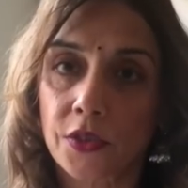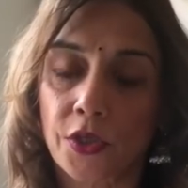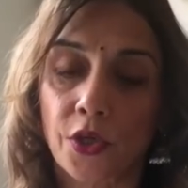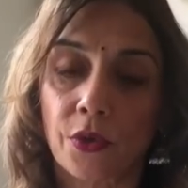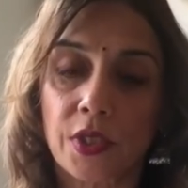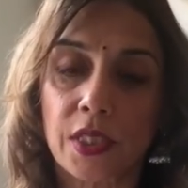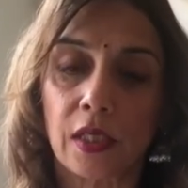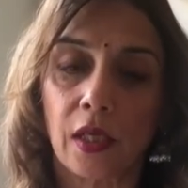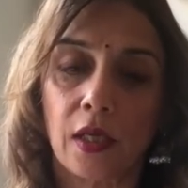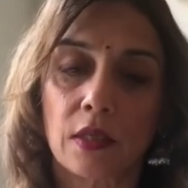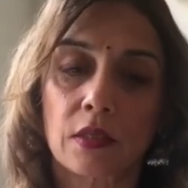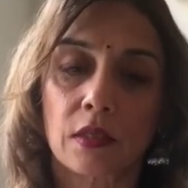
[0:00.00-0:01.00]
security
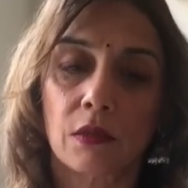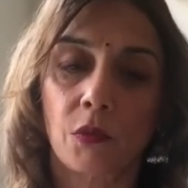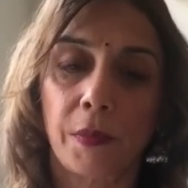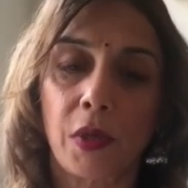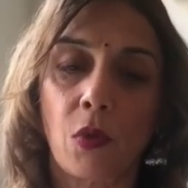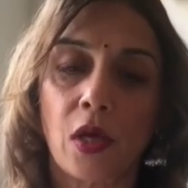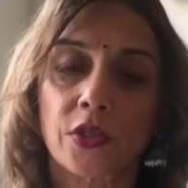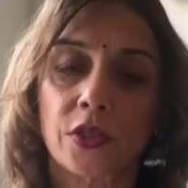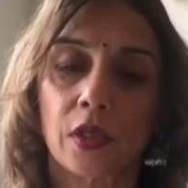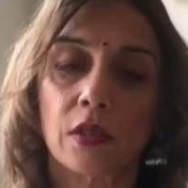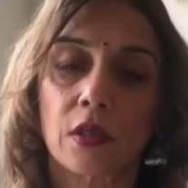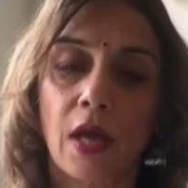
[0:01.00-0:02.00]
needs will be
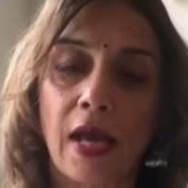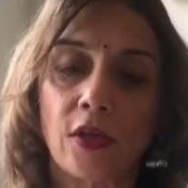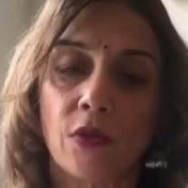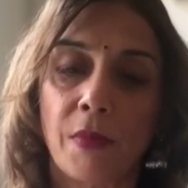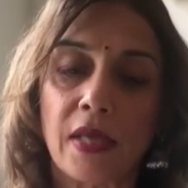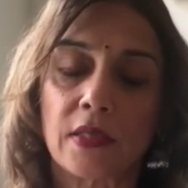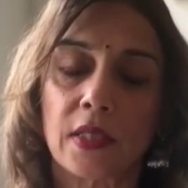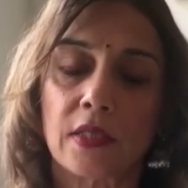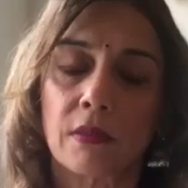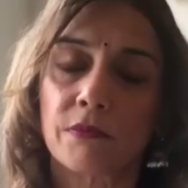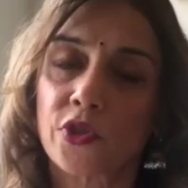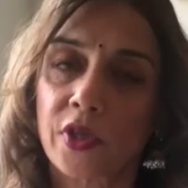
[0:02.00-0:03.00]
questioned, and you may see
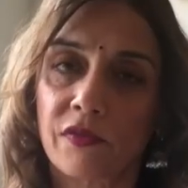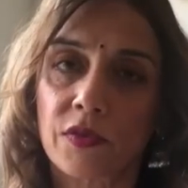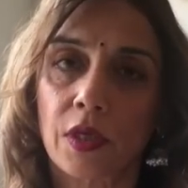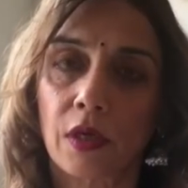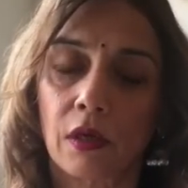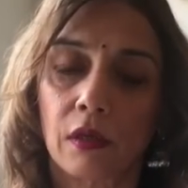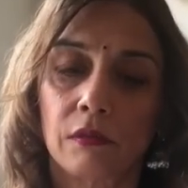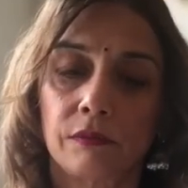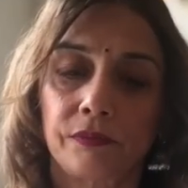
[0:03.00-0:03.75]
some shifts here.